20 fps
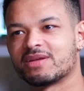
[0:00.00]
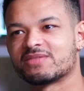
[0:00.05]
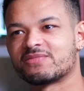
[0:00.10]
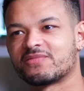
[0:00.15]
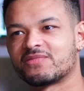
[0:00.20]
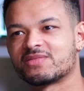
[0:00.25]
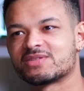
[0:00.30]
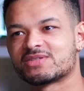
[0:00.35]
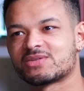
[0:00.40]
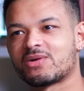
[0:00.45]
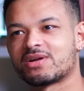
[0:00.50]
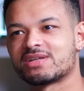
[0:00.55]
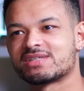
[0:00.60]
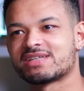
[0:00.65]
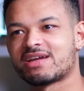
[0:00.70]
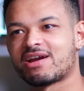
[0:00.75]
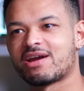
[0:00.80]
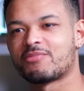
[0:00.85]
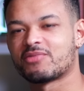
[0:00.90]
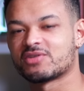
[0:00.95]
It's, it's, quite a
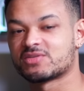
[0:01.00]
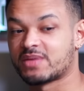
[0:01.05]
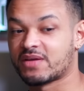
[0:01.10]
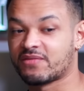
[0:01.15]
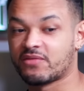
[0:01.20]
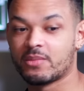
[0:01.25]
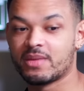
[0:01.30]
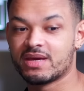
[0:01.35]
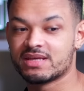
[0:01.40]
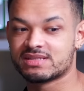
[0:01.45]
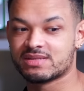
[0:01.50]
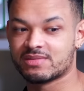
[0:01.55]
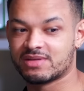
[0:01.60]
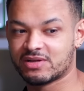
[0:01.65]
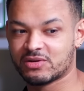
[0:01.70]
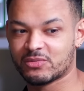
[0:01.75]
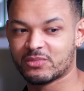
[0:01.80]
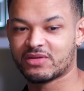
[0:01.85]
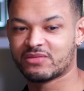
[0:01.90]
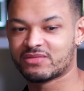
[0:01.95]
scary prospect. For me, it's a
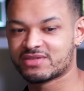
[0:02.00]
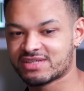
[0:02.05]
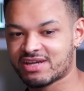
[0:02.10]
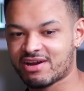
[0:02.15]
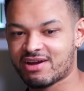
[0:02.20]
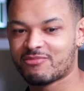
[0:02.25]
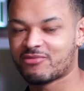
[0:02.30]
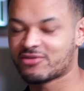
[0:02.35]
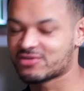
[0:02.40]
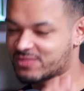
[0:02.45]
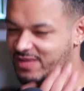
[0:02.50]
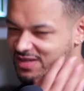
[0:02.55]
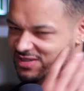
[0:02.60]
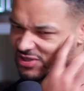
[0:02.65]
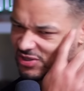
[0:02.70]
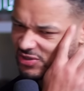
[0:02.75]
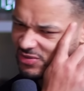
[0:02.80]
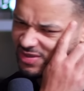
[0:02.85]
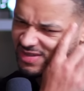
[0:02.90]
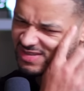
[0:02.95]
little bit of a scary prospect
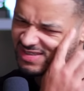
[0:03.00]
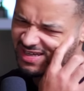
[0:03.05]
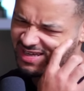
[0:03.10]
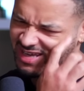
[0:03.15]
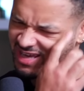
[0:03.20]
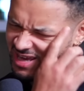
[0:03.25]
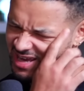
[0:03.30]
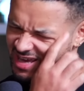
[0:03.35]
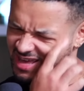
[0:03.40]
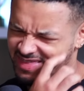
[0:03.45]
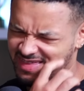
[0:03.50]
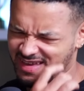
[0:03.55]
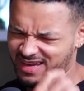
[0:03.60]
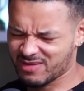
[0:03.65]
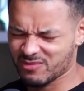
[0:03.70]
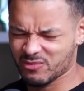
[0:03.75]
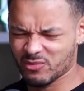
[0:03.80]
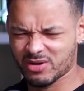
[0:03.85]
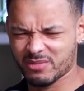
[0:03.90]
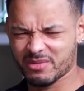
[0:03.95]
too because I think,
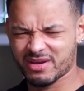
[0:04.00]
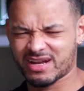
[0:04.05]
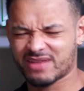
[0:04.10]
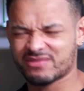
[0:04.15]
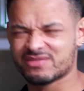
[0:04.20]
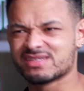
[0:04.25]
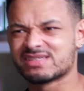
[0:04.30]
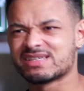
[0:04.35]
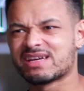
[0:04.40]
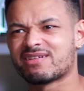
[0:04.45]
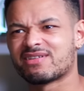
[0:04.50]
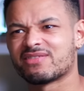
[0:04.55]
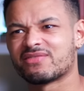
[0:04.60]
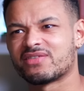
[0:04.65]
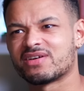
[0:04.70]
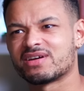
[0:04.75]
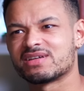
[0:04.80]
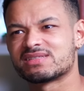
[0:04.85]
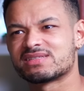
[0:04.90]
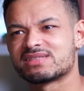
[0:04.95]
what am I going to have to
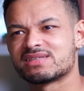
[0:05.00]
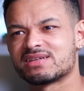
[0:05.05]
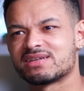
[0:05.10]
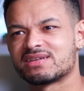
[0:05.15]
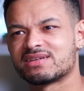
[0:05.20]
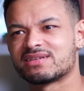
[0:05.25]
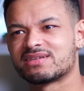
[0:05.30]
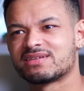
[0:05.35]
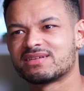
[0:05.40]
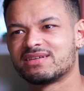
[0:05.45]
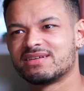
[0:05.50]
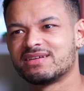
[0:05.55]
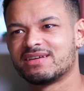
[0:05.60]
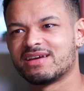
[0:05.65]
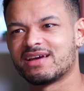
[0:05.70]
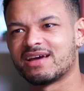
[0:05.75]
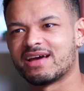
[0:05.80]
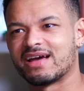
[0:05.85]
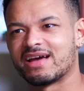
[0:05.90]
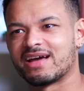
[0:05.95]
sacrifice to?
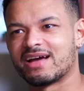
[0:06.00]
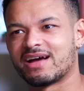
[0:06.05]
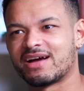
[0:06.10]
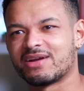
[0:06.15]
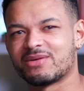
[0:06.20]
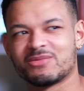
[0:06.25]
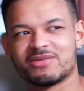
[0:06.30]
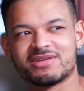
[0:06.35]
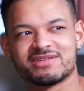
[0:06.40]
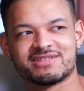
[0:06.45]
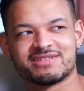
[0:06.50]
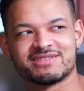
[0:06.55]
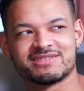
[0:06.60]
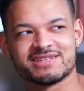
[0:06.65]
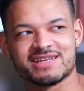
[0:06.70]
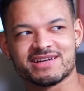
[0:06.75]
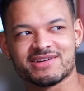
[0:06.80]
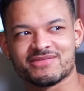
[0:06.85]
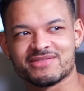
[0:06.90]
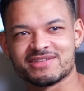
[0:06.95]
I don't want to
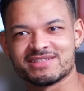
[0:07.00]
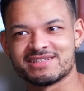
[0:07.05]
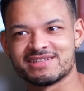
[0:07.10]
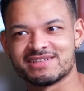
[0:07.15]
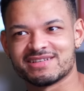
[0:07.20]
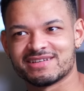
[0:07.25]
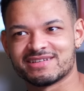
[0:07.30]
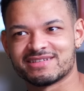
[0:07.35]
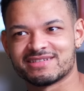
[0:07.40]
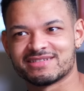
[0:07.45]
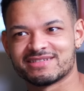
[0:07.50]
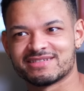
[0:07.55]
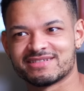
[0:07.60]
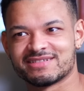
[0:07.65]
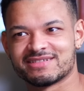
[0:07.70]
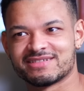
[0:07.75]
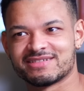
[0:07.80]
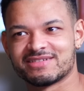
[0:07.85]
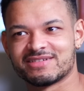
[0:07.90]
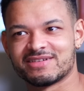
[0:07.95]
sacrifice anything. Mm.
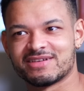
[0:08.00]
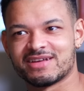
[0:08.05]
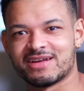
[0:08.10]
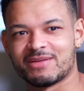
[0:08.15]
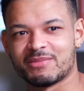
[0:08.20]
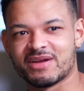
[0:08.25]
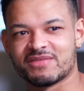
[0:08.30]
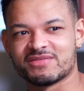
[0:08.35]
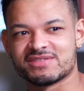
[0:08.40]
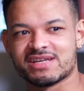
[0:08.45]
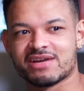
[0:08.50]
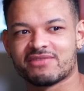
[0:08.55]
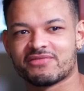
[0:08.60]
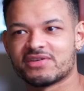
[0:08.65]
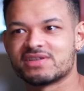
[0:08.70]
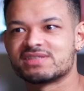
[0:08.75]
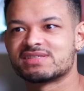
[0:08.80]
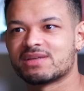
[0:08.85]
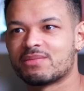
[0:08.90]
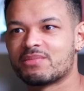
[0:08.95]
You yeah. have to
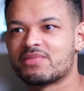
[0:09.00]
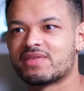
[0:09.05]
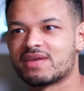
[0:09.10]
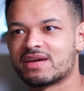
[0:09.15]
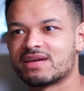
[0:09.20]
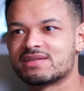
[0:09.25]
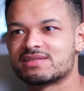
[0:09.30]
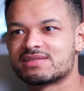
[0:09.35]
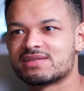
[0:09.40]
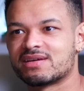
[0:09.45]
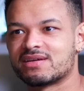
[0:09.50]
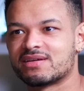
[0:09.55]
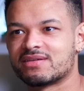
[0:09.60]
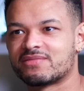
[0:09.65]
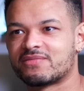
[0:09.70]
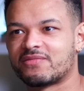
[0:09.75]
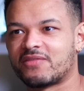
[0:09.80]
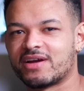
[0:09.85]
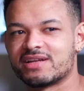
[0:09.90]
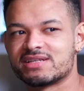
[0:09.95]
sacrifice something to
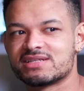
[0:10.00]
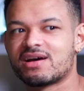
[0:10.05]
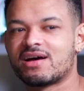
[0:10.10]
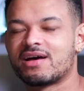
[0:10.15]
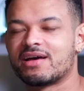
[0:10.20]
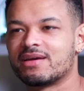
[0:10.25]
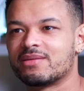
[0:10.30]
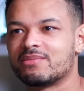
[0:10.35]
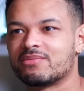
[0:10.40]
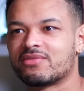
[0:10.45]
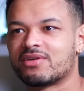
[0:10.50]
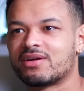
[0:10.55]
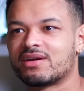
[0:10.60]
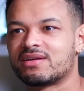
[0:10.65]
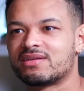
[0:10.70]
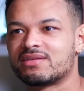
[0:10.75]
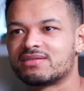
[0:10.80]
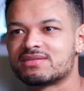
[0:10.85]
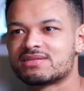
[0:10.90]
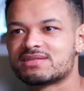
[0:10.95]
find time, right?
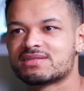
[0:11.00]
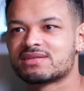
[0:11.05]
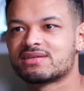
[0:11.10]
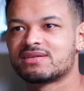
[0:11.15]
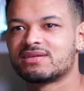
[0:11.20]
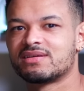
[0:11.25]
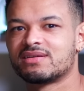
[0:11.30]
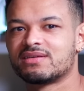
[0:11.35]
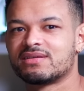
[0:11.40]
And sure.